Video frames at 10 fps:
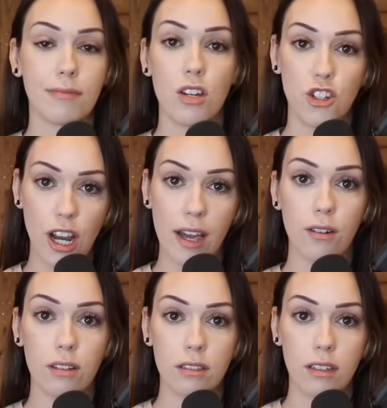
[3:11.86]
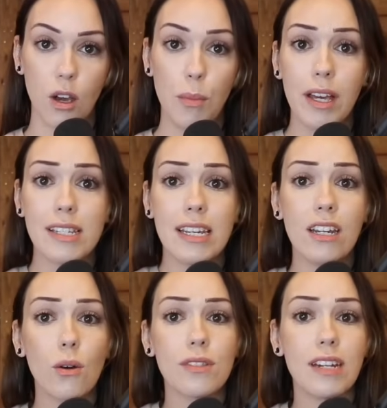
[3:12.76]
jail. Because he
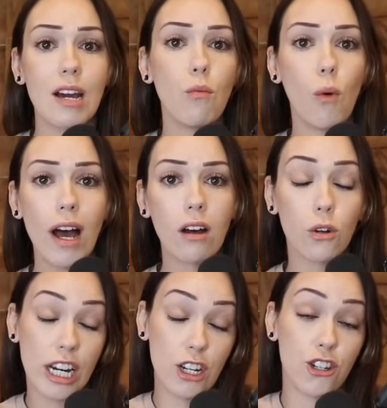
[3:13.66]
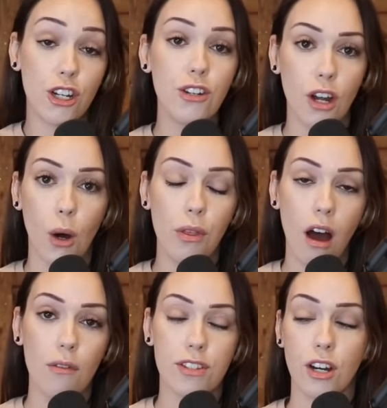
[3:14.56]
knows damn well, or he should know, the
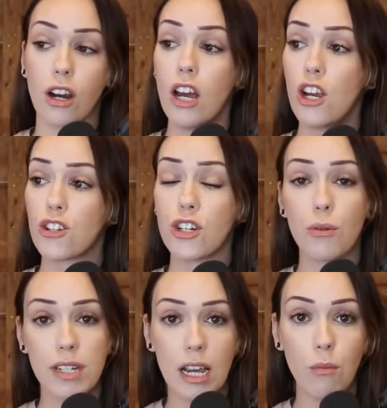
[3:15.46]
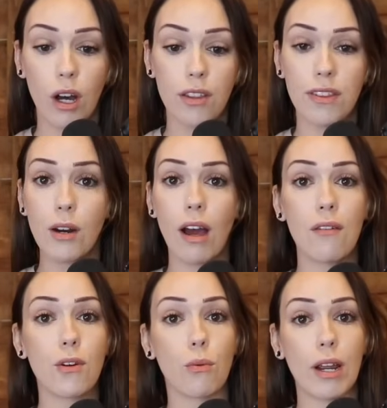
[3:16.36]
officer should know damn well that they don't have
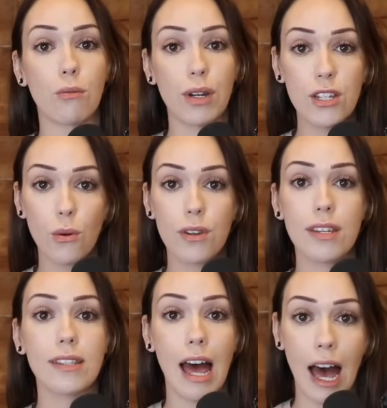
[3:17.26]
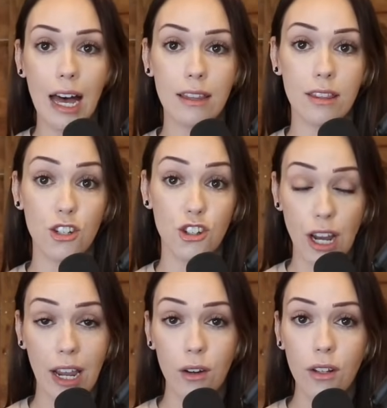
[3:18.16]
the right resources at the
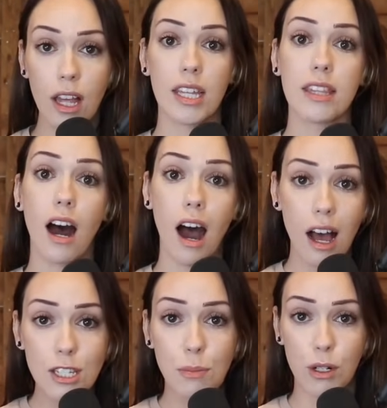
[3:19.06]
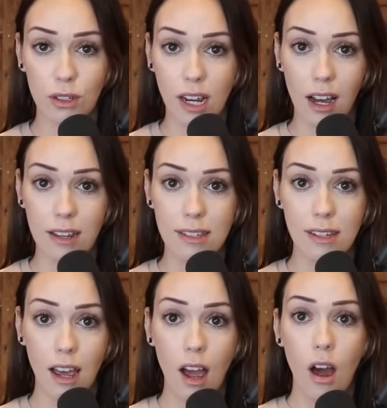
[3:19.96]
jail that the hospital does.
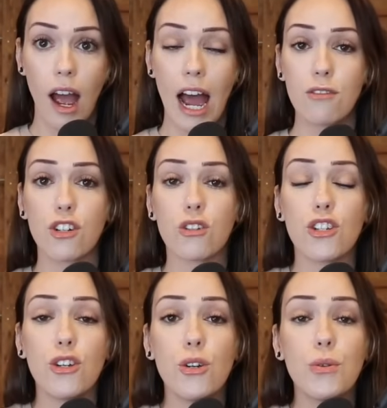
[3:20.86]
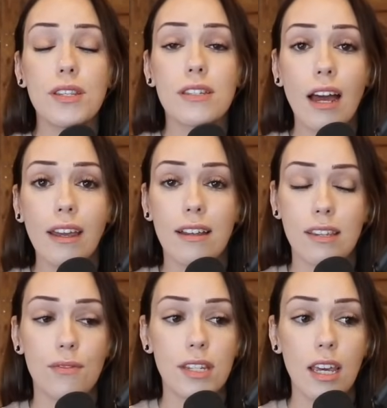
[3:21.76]
After 2 seconds
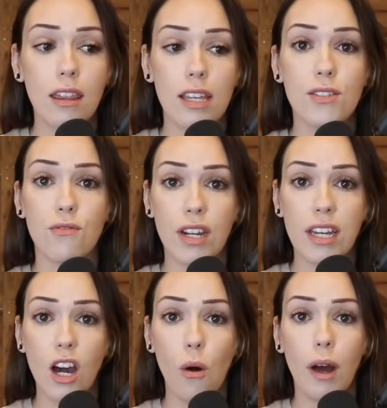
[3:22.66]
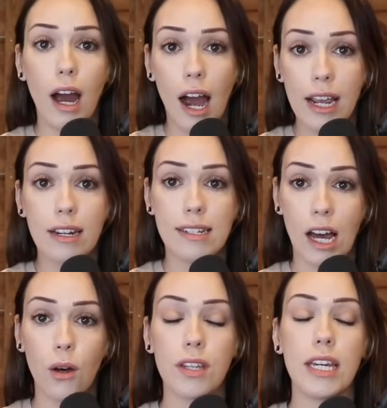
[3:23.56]
of seeing this video, I could
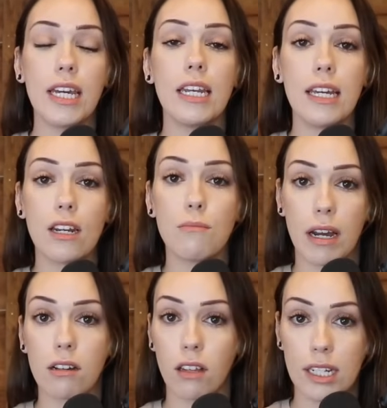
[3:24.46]
tell that he needed medical